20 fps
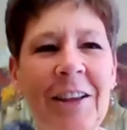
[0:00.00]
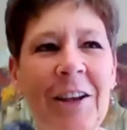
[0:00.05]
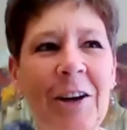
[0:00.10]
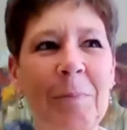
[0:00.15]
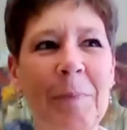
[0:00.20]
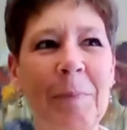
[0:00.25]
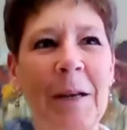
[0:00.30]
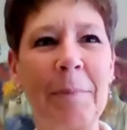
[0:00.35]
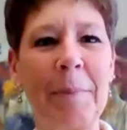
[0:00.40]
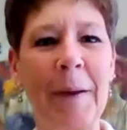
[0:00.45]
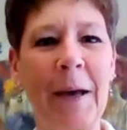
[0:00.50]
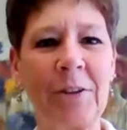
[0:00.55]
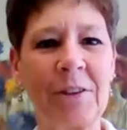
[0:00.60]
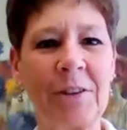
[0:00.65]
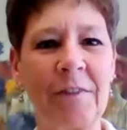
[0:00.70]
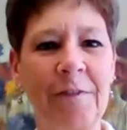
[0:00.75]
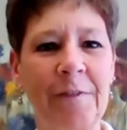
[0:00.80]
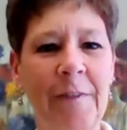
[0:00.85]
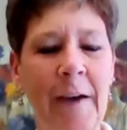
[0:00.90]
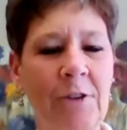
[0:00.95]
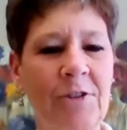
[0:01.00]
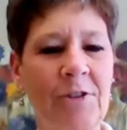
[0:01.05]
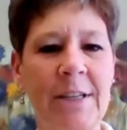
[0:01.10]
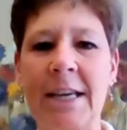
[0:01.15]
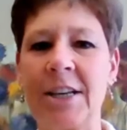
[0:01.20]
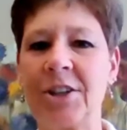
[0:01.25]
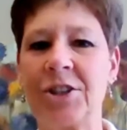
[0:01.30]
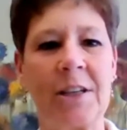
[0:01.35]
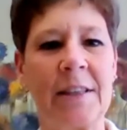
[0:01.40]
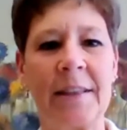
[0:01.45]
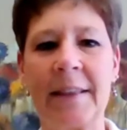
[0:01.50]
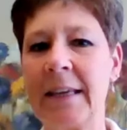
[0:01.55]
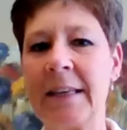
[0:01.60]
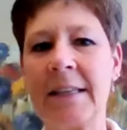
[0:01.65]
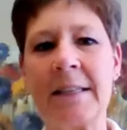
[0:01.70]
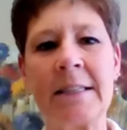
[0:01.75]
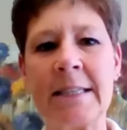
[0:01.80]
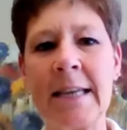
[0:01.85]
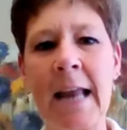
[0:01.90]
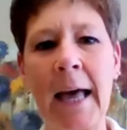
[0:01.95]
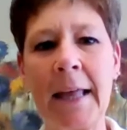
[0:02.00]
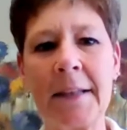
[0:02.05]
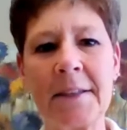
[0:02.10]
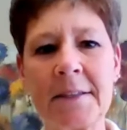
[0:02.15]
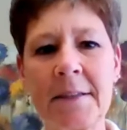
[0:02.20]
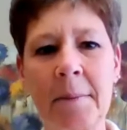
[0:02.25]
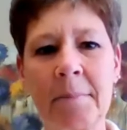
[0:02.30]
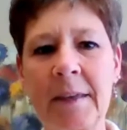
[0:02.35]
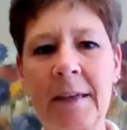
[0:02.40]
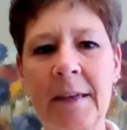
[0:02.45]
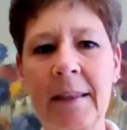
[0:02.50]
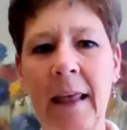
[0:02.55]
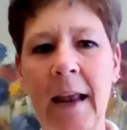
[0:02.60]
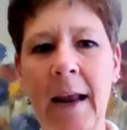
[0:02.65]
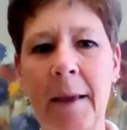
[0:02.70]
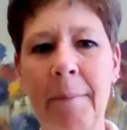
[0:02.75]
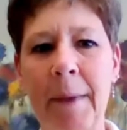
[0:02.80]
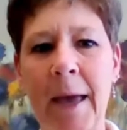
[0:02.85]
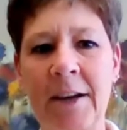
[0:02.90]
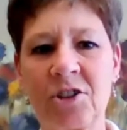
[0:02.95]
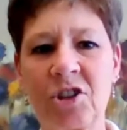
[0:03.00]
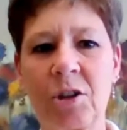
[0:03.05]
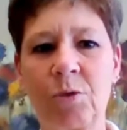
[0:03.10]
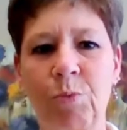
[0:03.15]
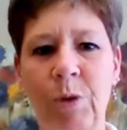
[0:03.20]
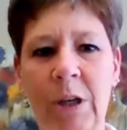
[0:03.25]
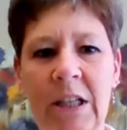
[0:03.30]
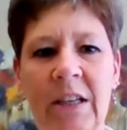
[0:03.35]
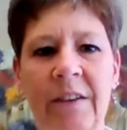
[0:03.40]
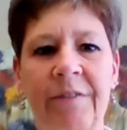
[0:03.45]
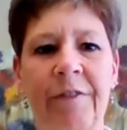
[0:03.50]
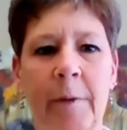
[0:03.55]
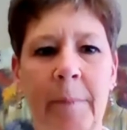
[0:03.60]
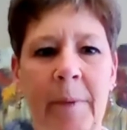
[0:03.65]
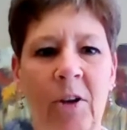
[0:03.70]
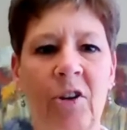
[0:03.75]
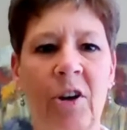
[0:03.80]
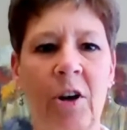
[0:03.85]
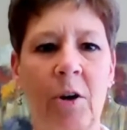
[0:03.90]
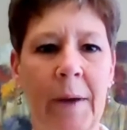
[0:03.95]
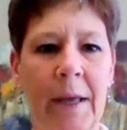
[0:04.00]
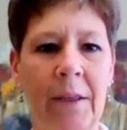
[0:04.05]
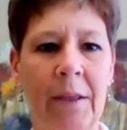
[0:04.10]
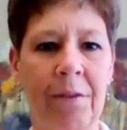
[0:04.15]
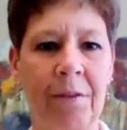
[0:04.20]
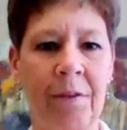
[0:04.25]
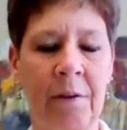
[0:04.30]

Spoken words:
a little bit about the foundation. It's not something that I'm actually really familiar with.